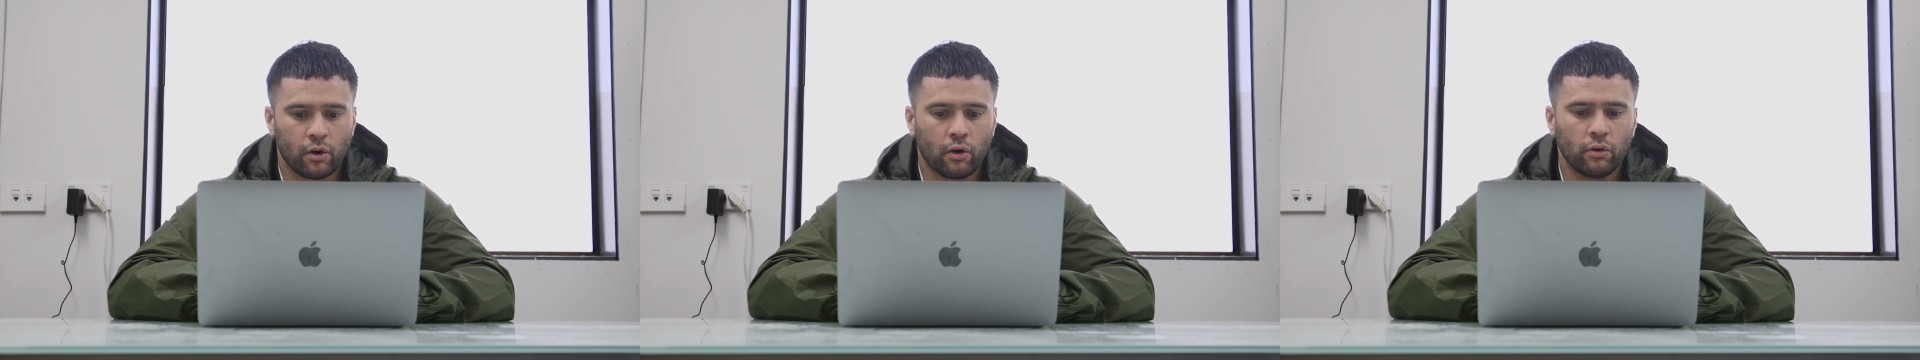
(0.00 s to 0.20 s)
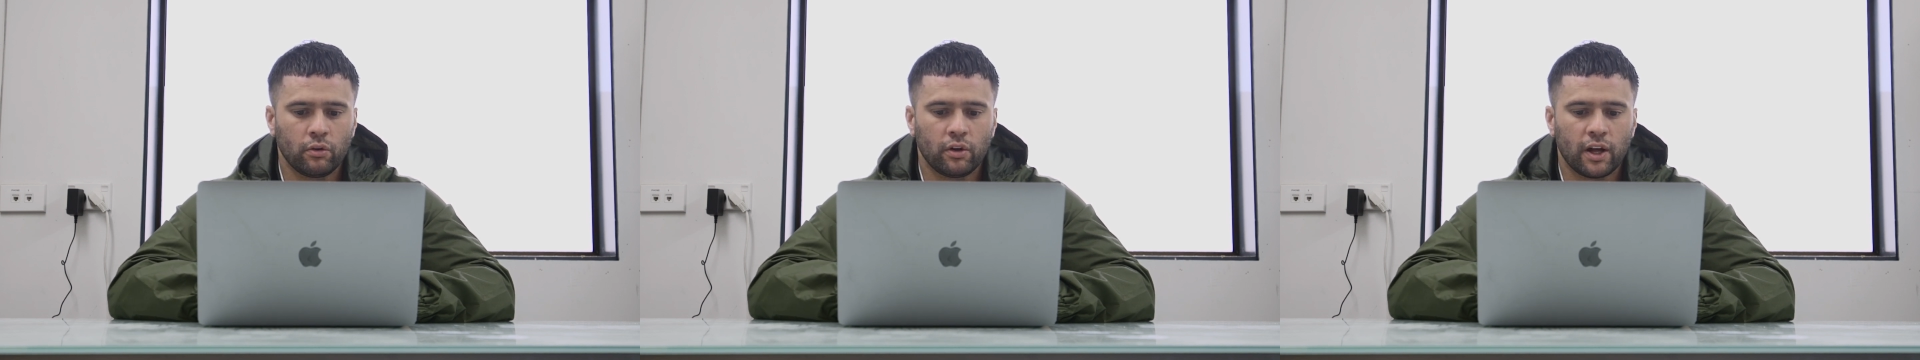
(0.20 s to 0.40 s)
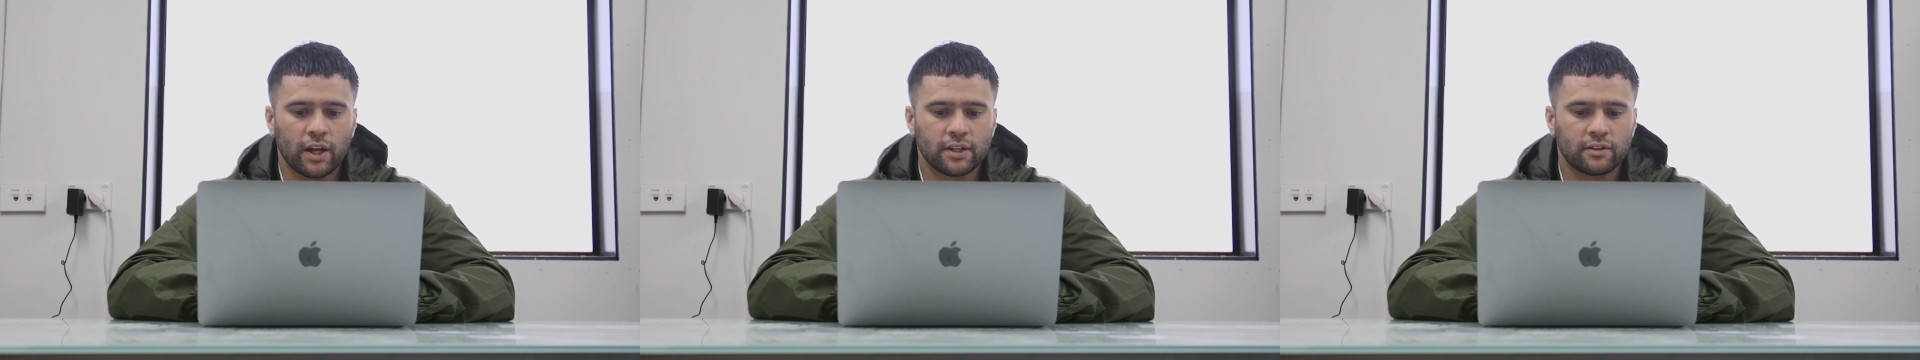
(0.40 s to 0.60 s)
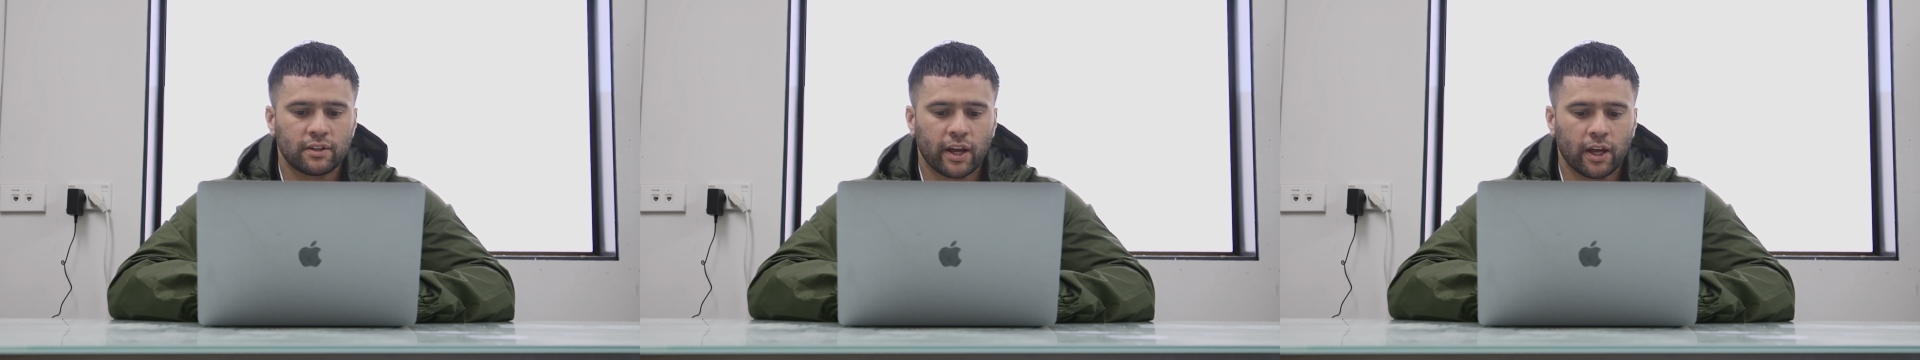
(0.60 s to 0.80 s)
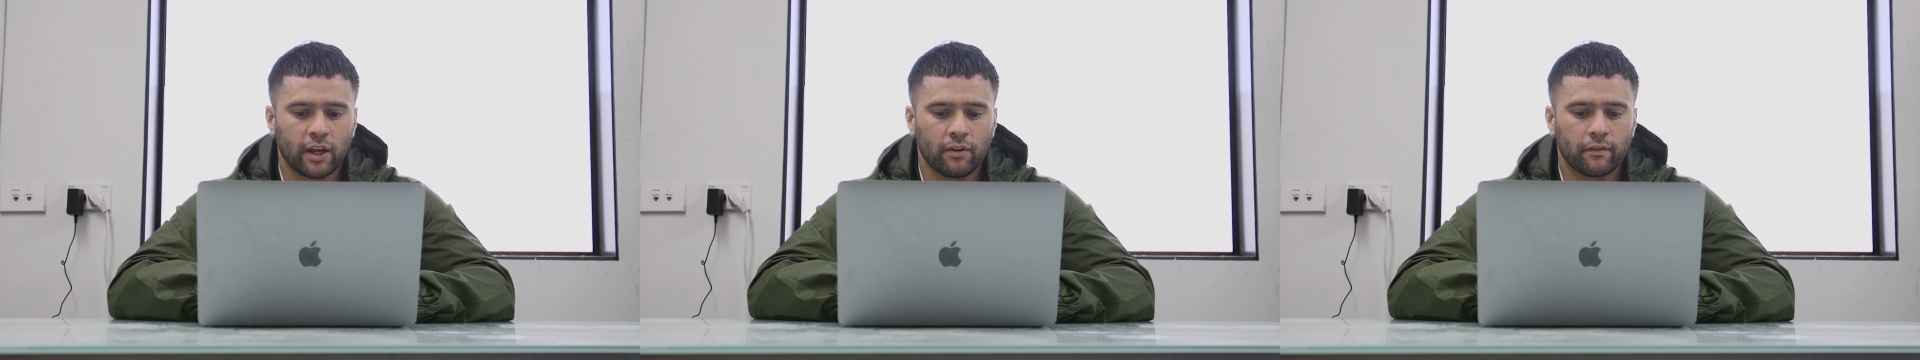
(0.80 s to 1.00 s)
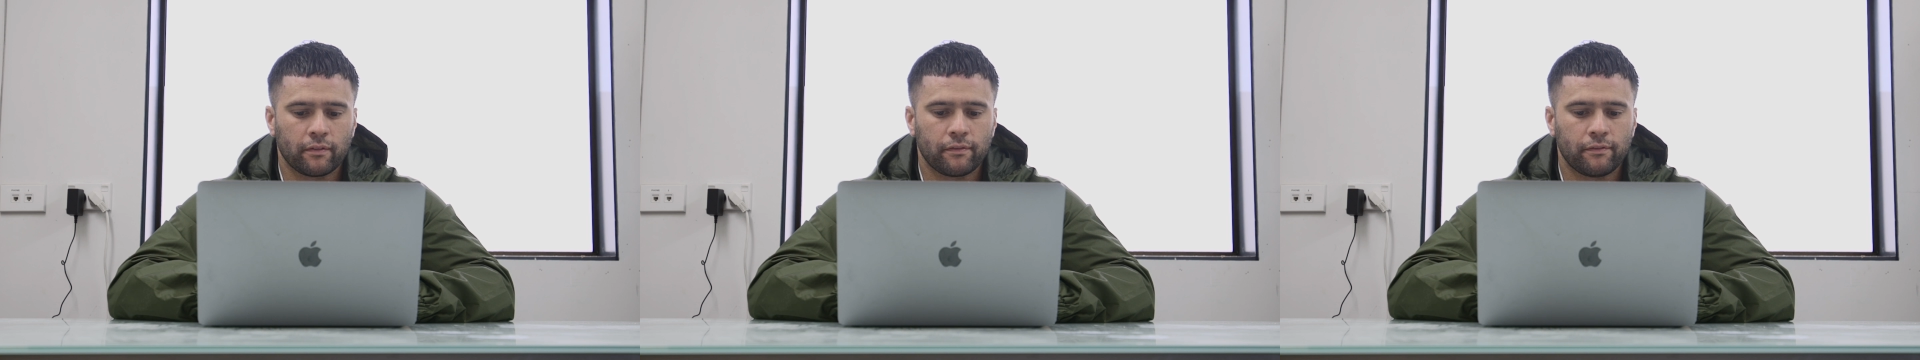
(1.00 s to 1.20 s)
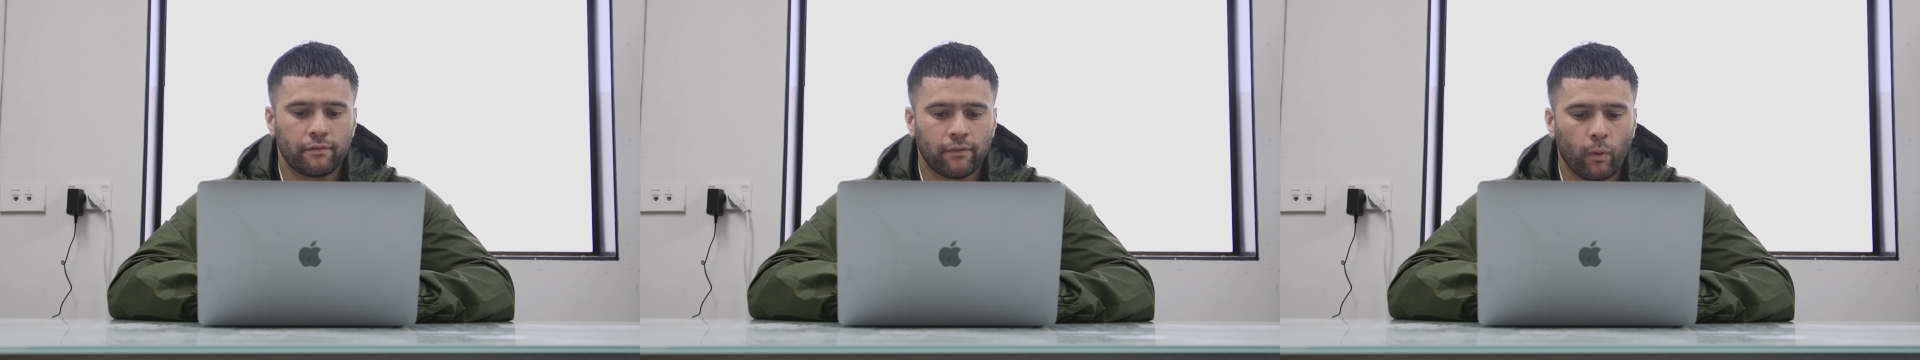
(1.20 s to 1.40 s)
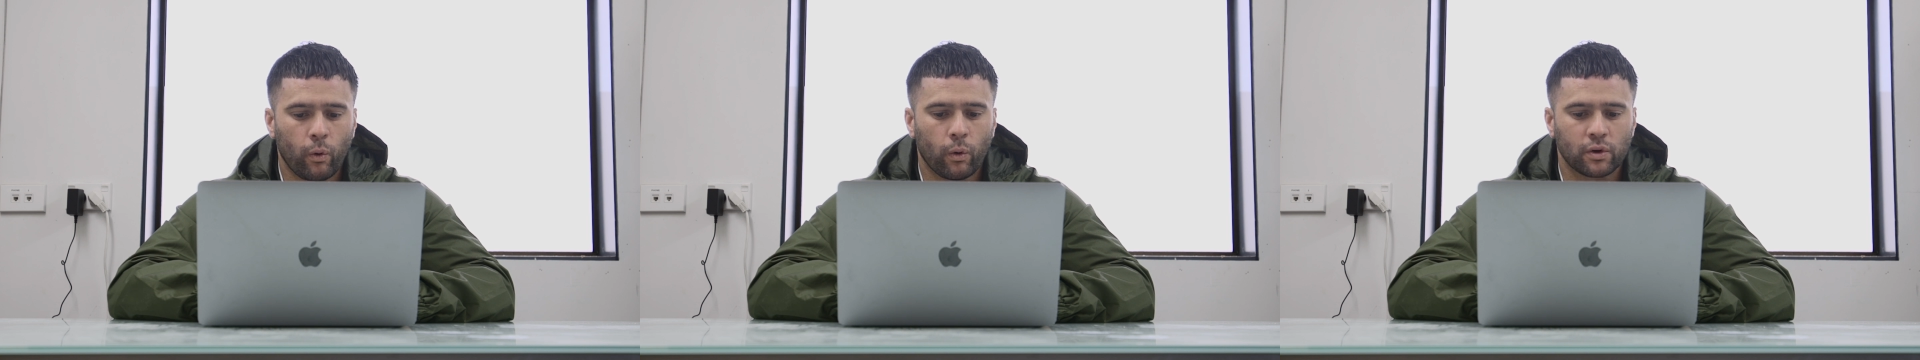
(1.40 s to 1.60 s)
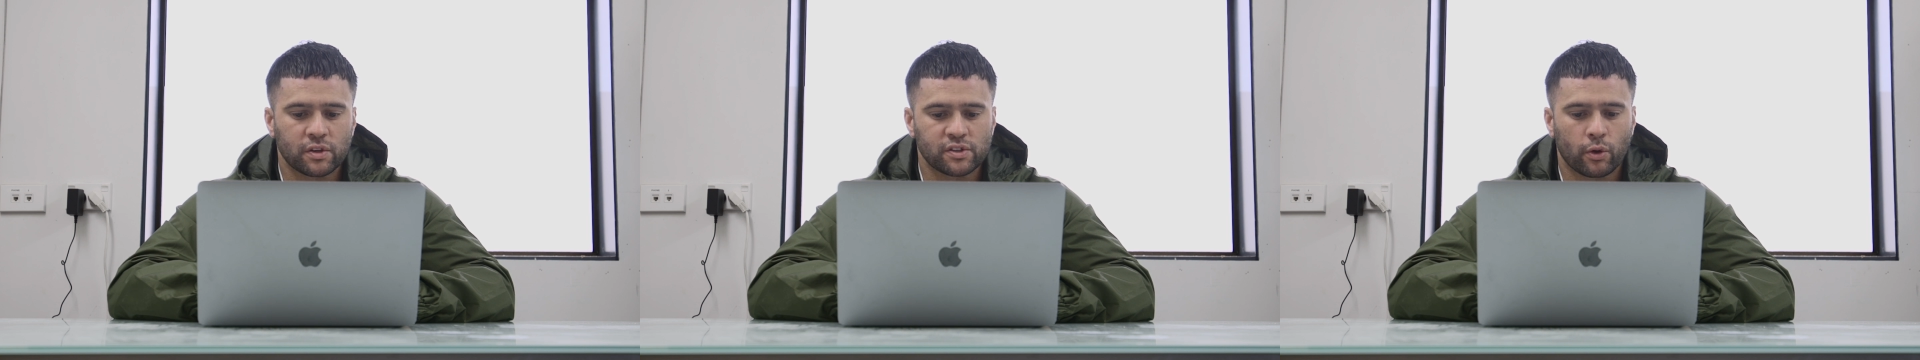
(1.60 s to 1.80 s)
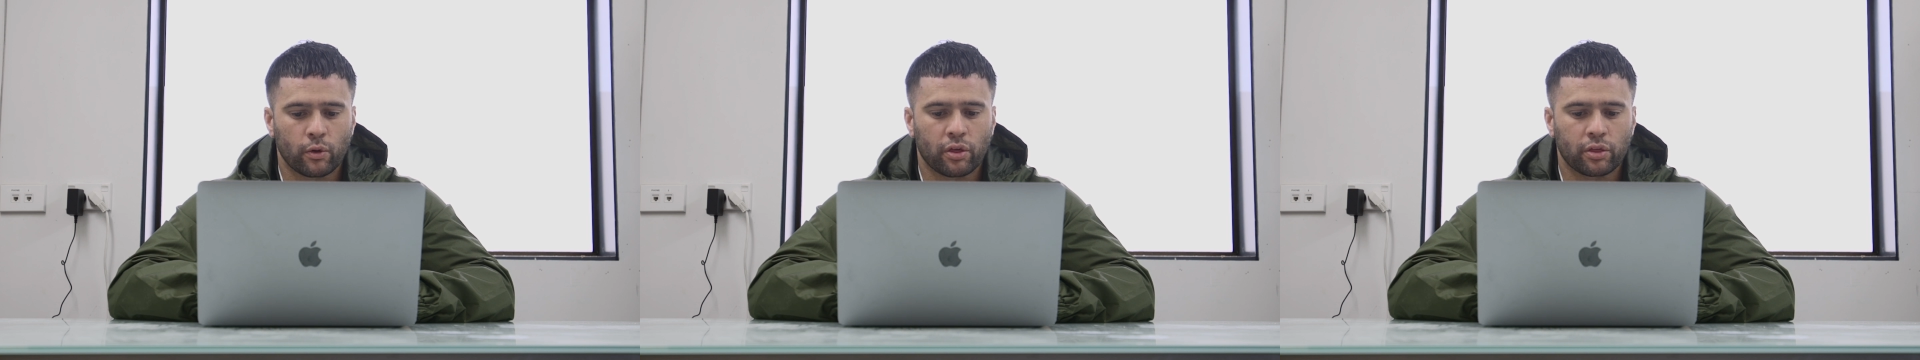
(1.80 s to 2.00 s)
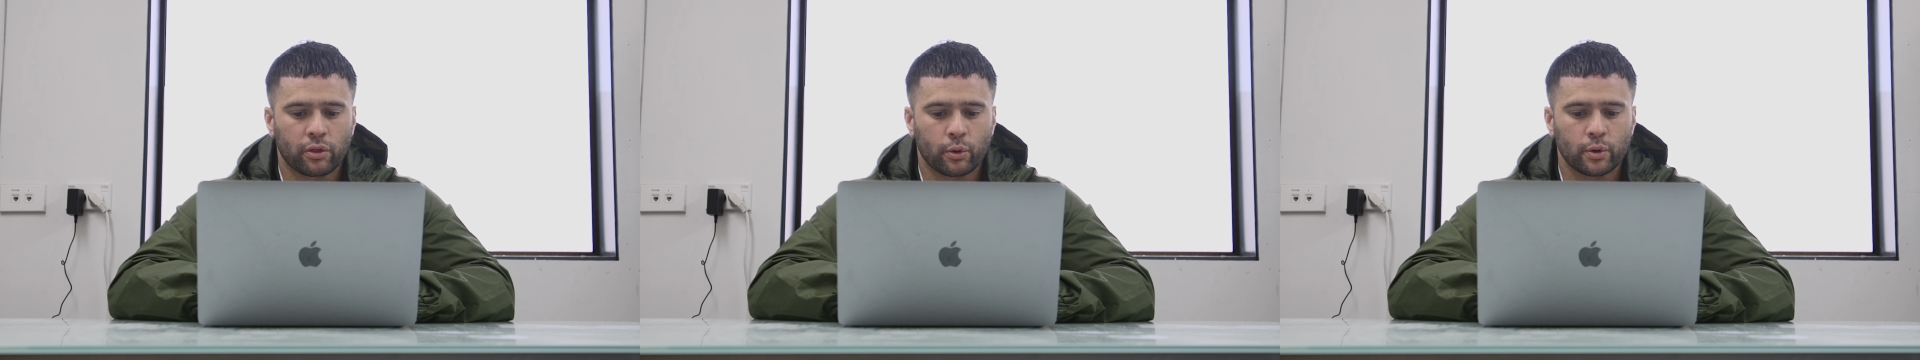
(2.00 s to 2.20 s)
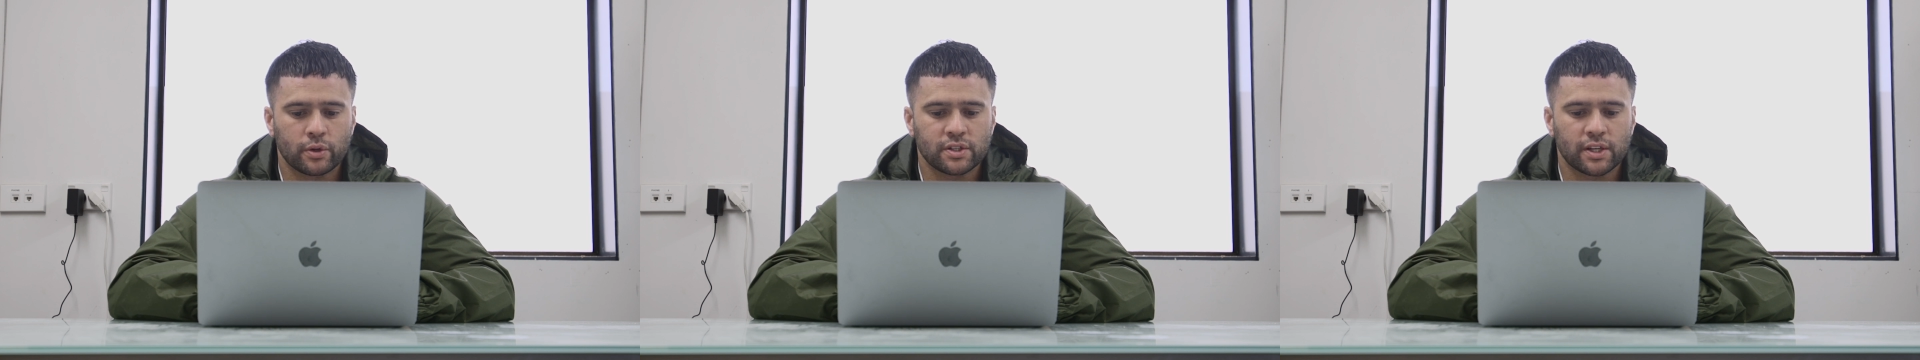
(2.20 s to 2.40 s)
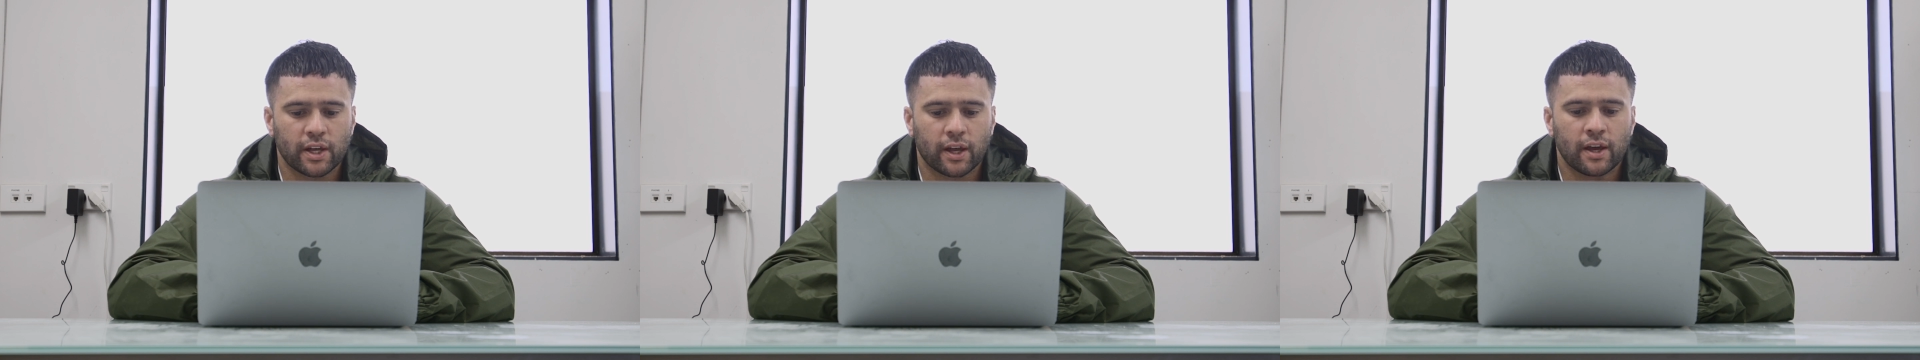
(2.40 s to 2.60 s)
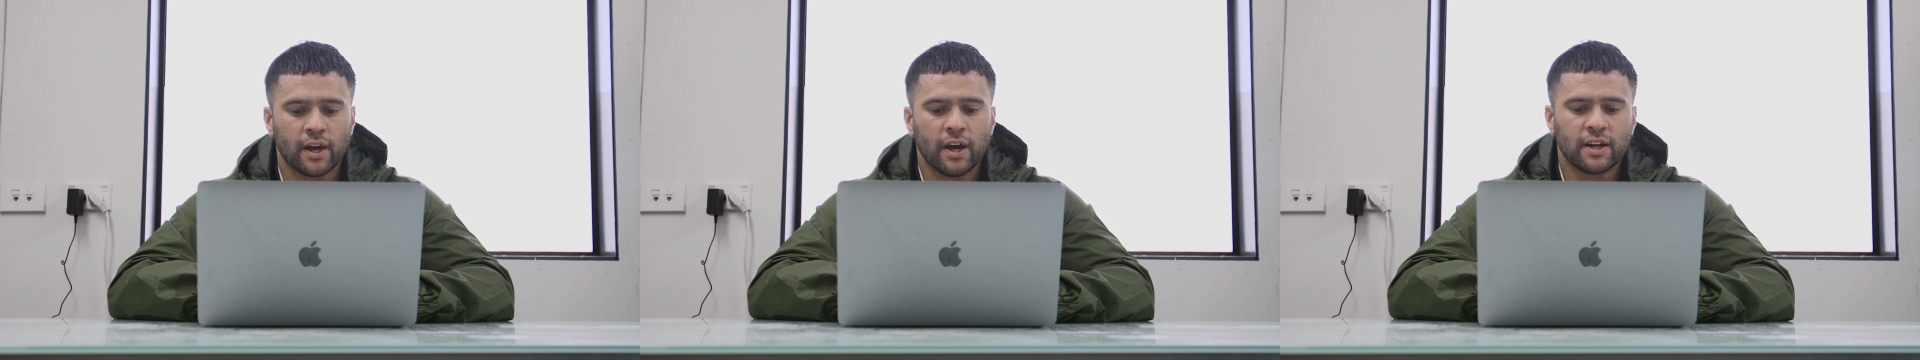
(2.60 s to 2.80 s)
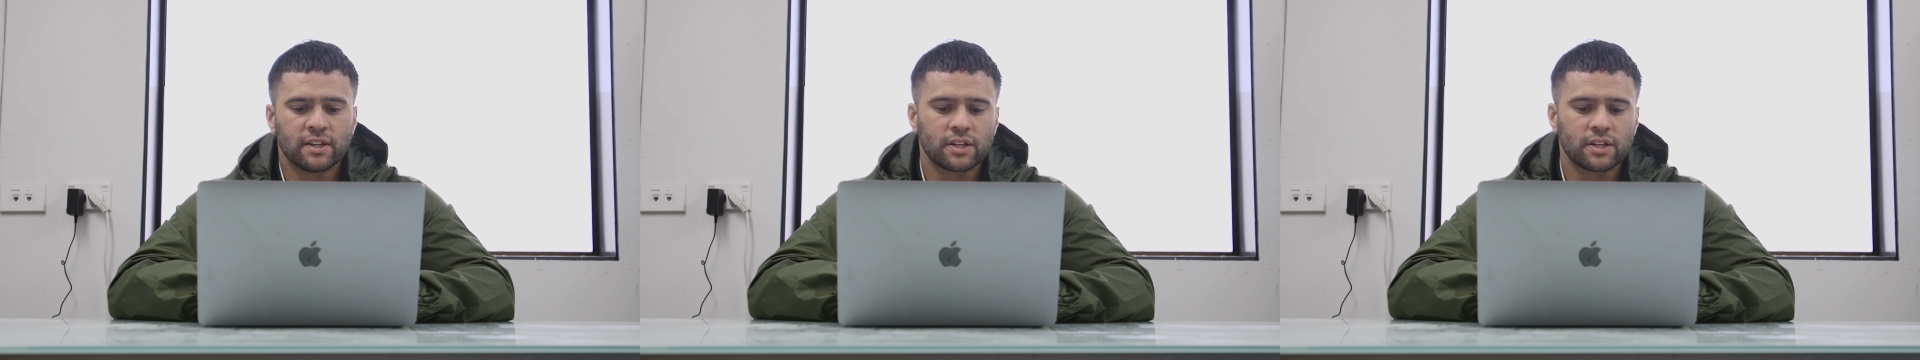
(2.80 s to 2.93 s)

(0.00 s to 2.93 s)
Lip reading: on day 4, so Thursday,